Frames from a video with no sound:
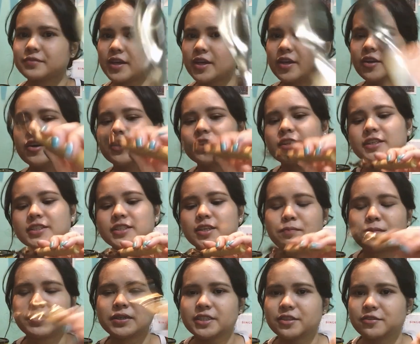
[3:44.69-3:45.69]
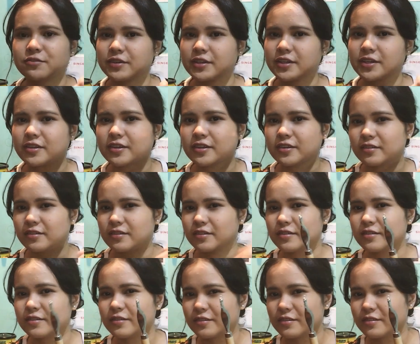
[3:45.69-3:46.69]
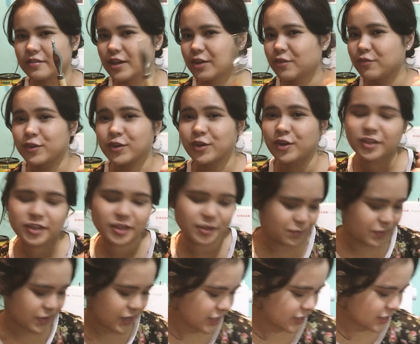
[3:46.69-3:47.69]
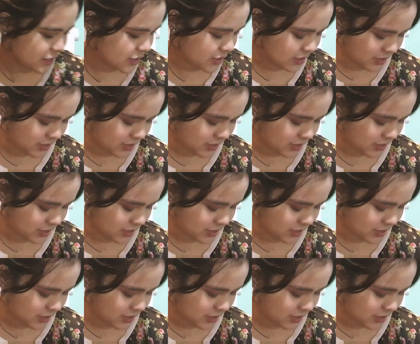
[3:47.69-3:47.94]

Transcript: I got this sa Pacific. Forgot the price.